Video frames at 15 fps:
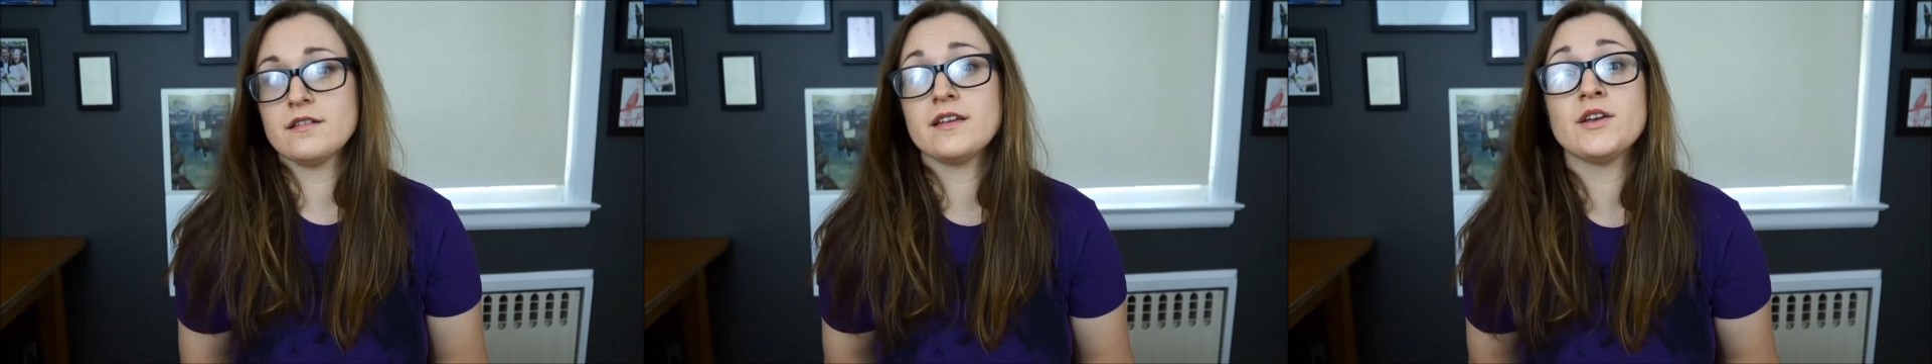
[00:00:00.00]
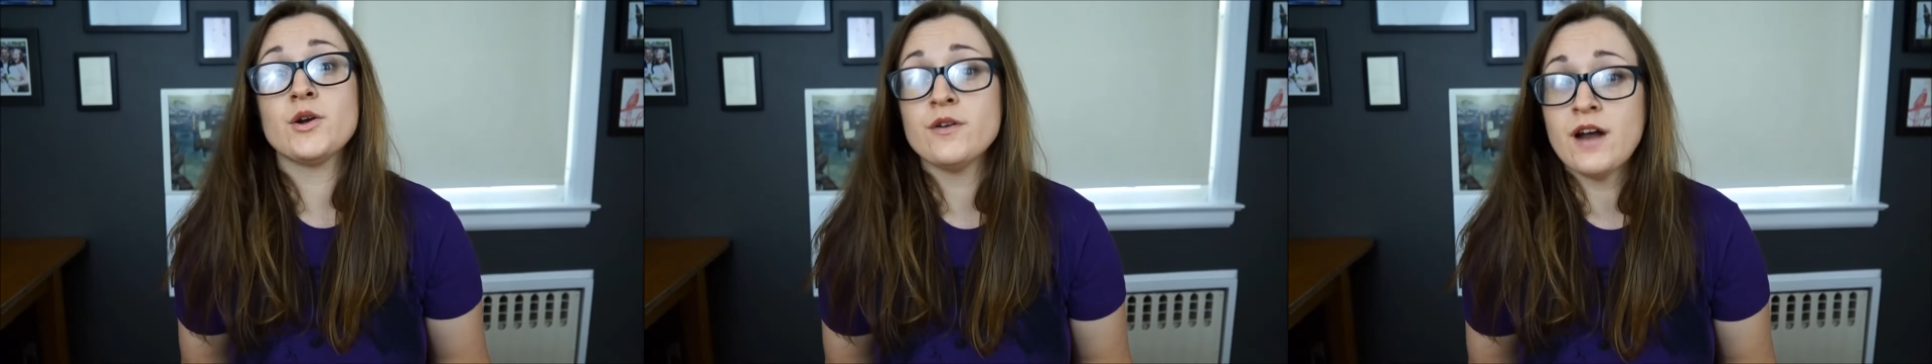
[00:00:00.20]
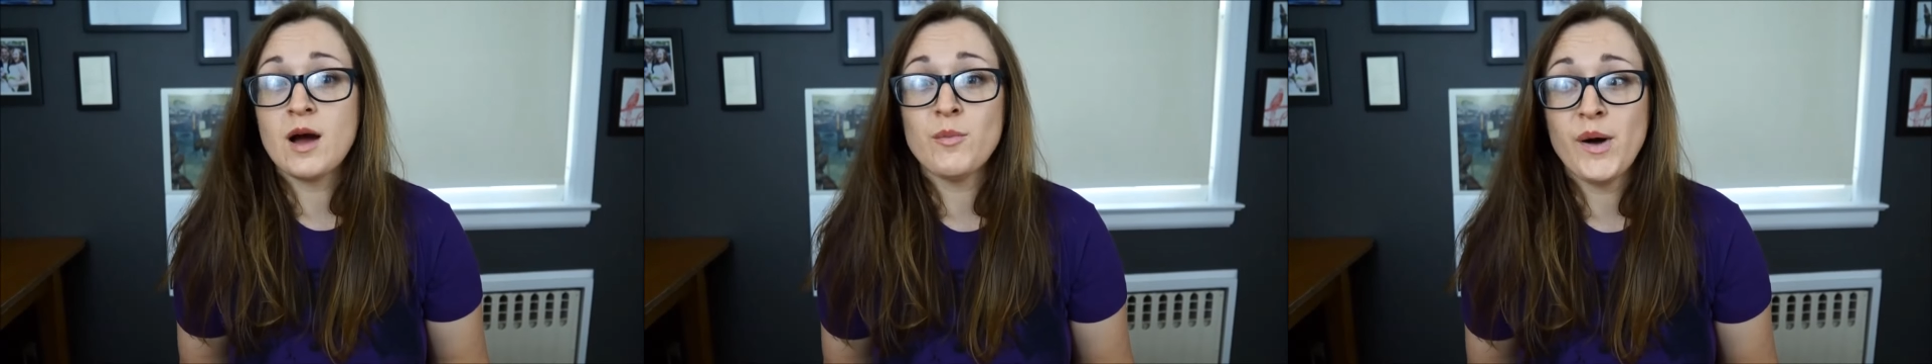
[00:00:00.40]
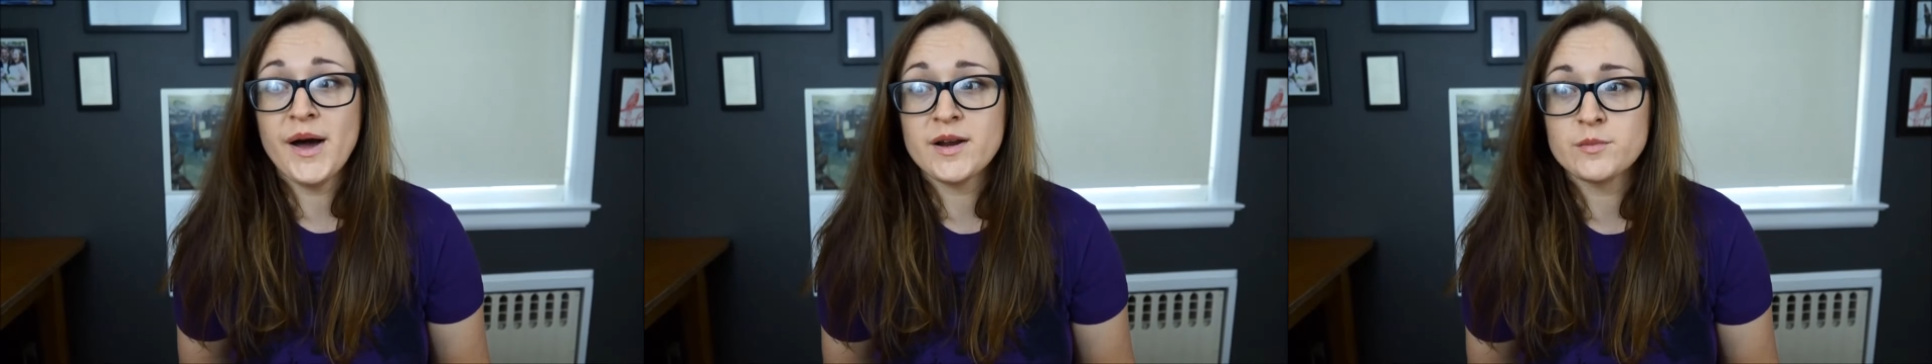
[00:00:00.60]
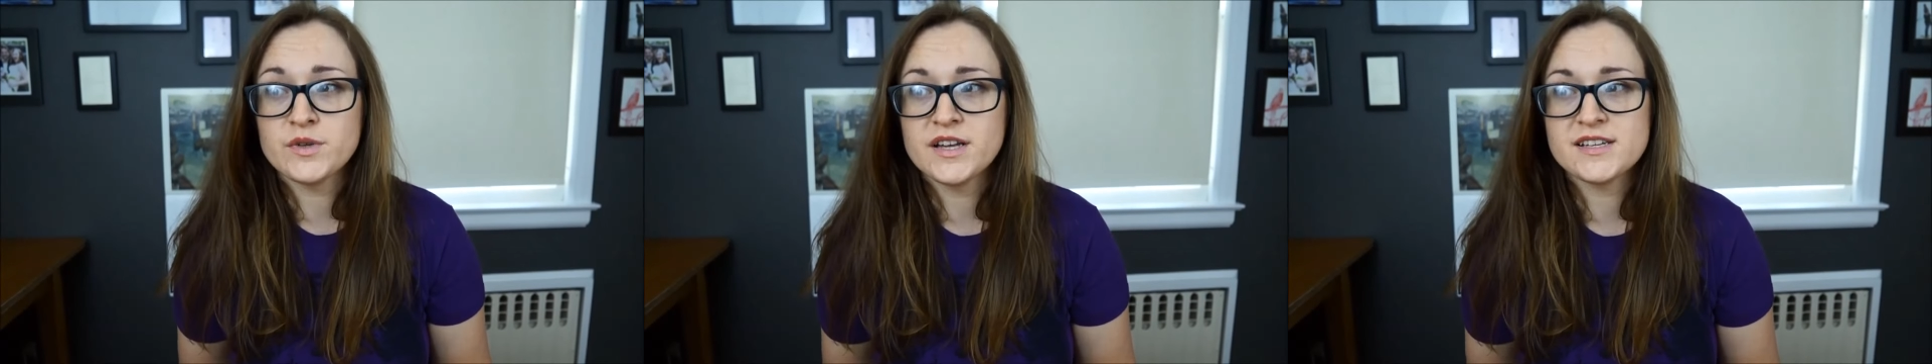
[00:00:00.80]
You're not
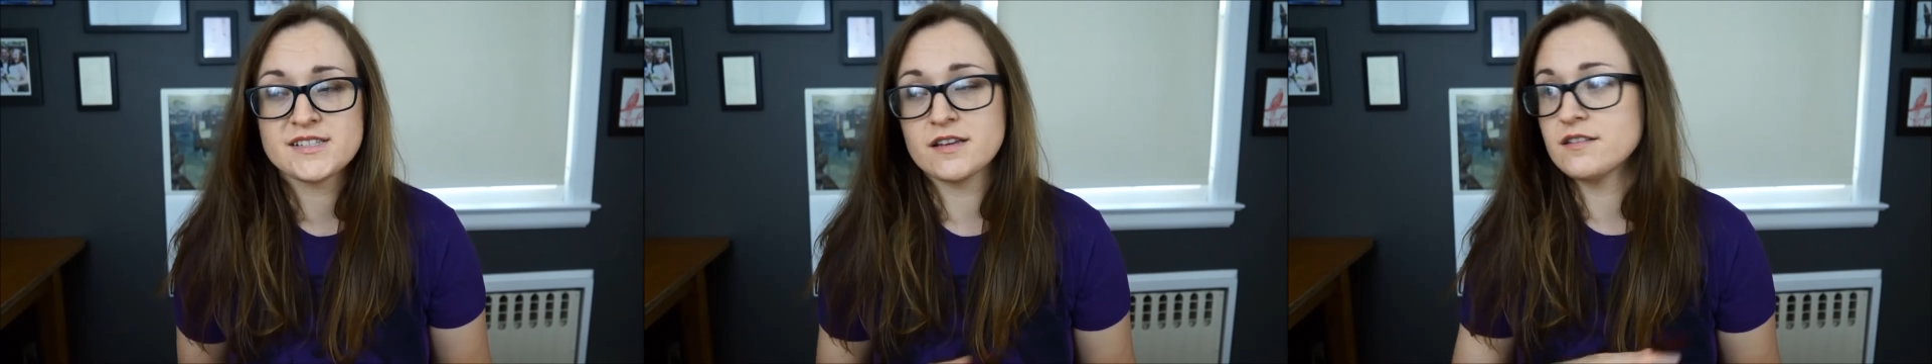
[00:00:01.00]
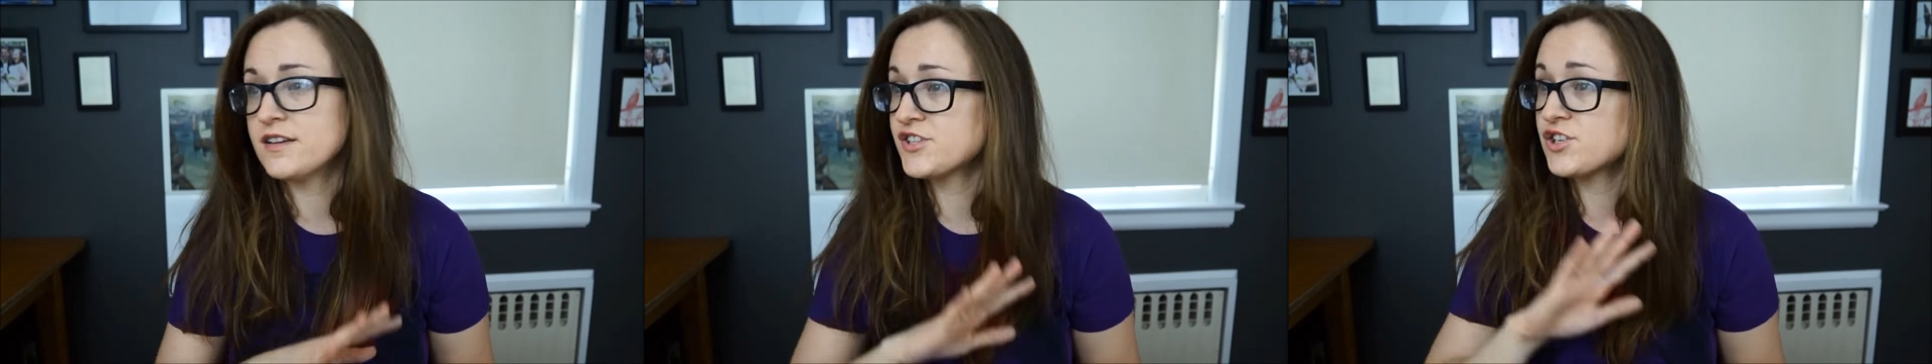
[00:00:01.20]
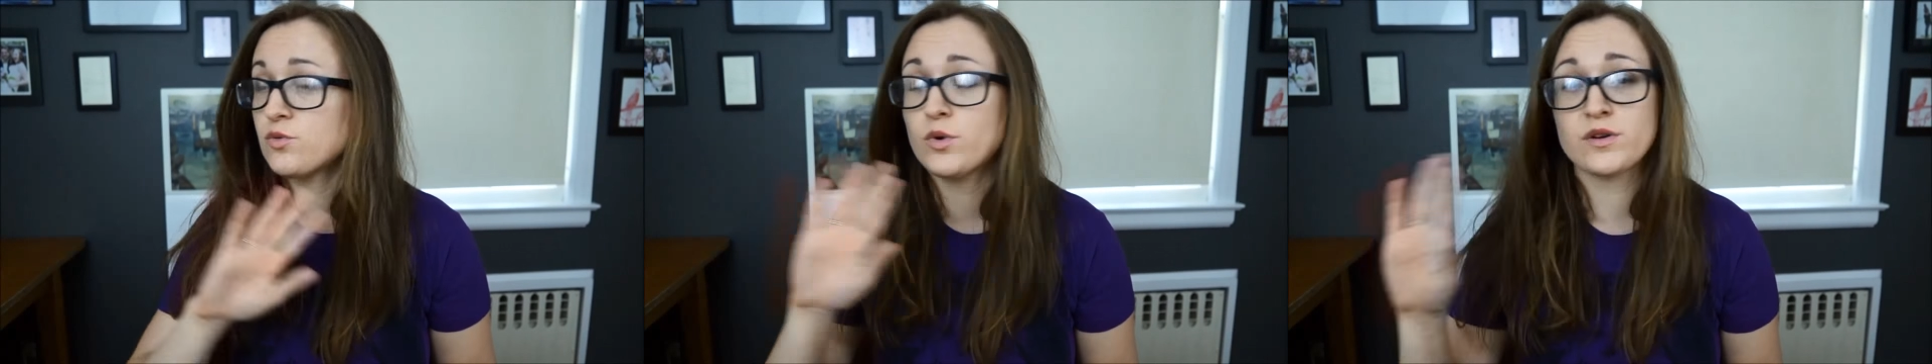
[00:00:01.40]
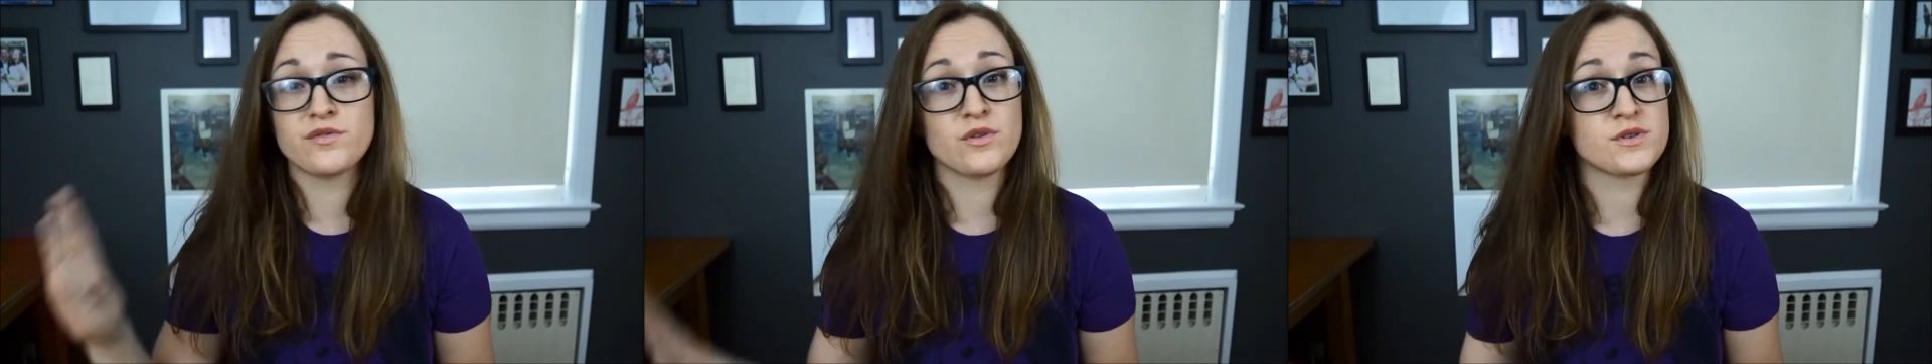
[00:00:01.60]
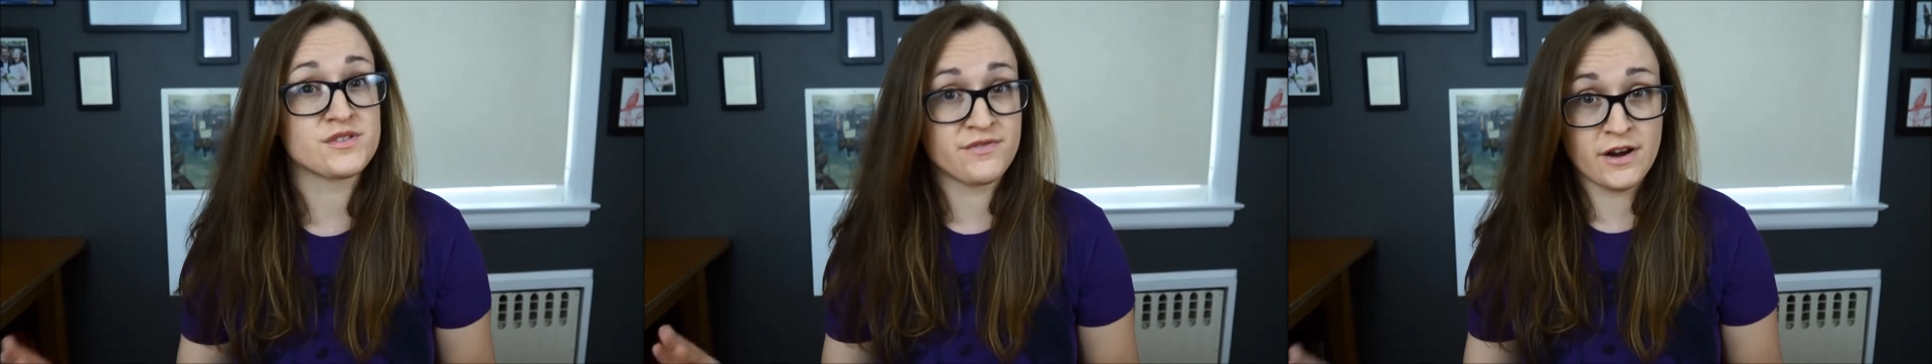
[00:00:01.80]
bottomless unless you're one of
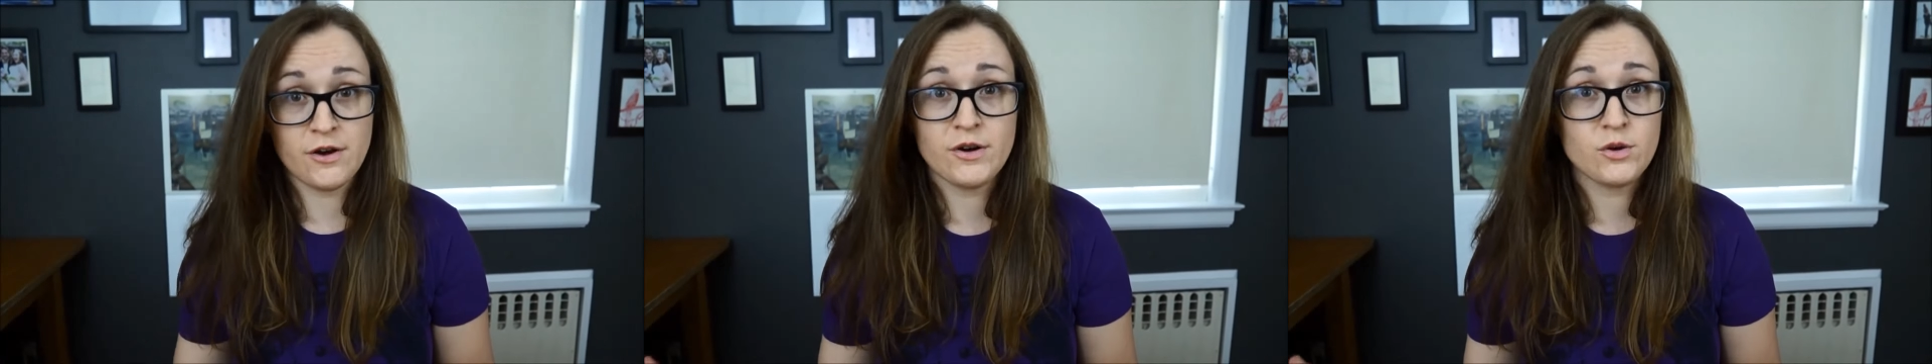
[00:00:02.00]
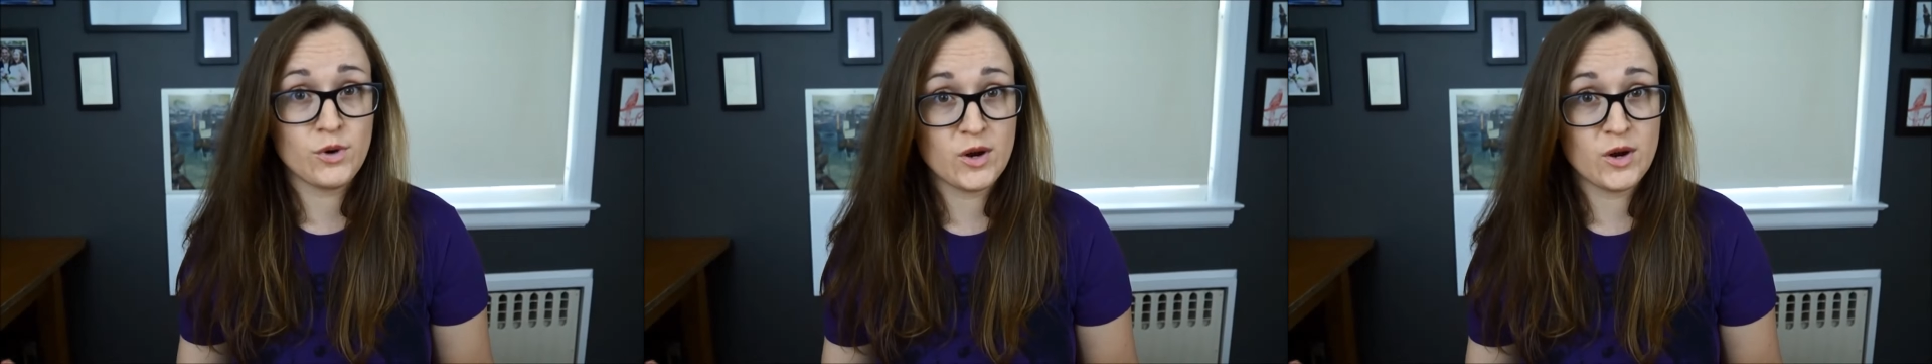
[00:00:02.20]
those very